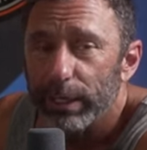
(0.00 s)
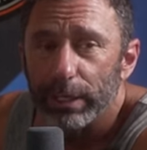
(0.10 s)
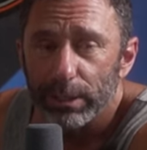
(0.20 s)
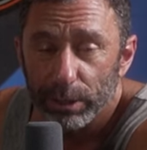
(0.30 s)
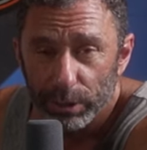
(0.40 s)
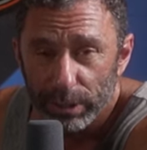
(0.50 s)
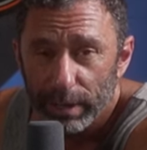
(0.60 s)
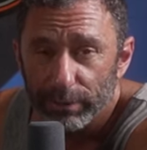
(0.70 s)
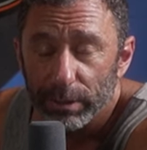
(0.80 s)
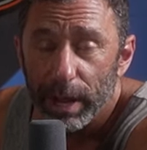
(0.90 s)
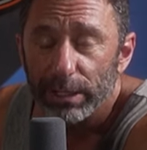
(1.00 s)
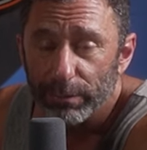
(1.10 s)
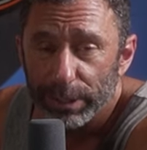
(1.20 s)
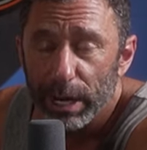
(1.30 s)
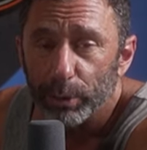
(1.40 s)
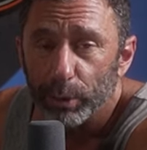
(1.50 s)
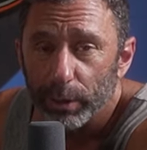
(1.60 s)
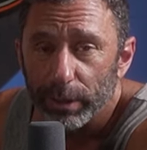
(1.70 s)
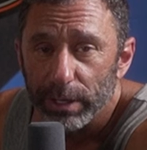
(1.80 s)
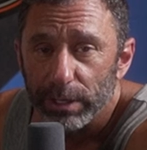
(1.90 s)
It's Thursday as, as of the time
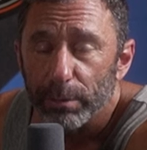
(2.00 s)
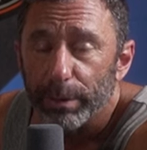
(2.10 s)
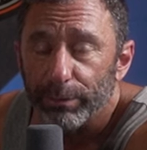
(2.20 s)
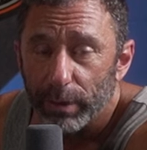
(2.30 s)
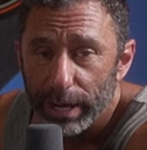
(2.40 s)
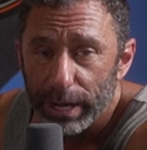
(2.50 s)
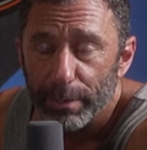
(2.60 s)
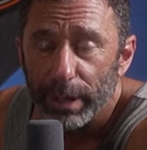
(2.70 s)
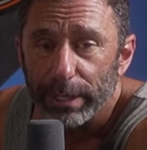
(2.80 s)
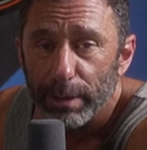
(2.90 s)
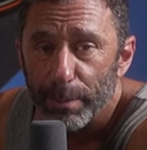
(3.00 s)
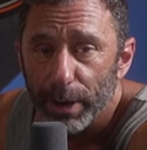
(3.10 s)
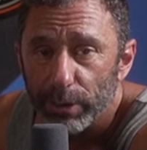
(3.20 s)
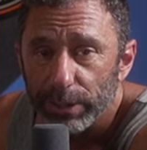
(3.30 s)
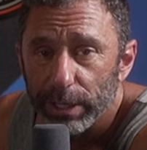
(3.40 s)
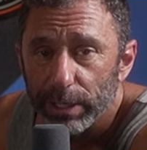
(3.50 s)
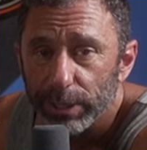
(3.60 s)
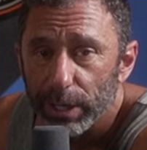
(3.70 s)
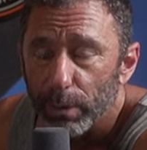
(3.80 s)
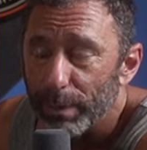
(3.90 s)
recording this. It'll be Friday by the time I post it.
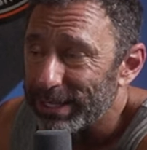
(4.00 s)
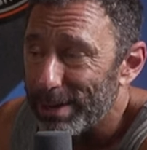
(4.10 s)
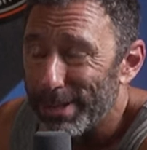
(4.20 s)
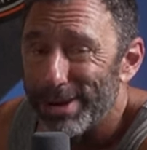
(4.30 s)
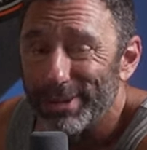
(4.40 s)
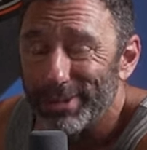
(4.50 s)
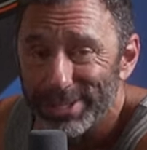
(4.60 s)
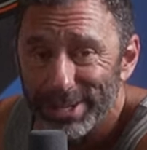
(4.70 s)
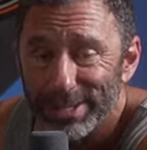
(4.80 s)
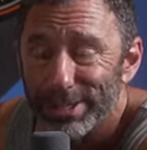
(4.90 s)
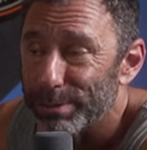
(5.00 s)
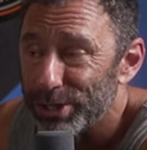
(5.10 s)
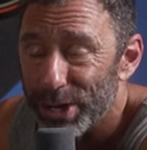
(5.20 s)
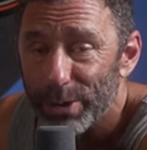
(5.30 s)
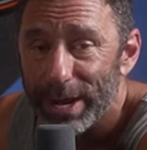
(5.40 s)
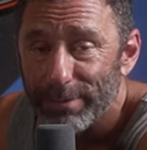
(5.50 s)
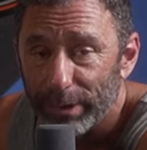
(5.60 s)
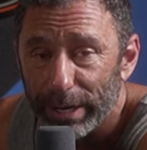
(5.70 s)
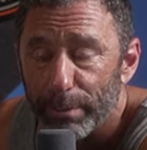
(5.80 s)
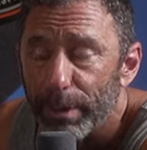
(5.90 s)
So by the time a lot of you listen to this, it'll be show day for
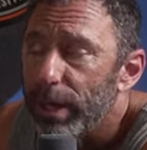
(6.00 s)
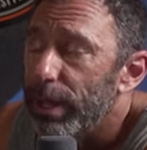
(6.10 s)
him.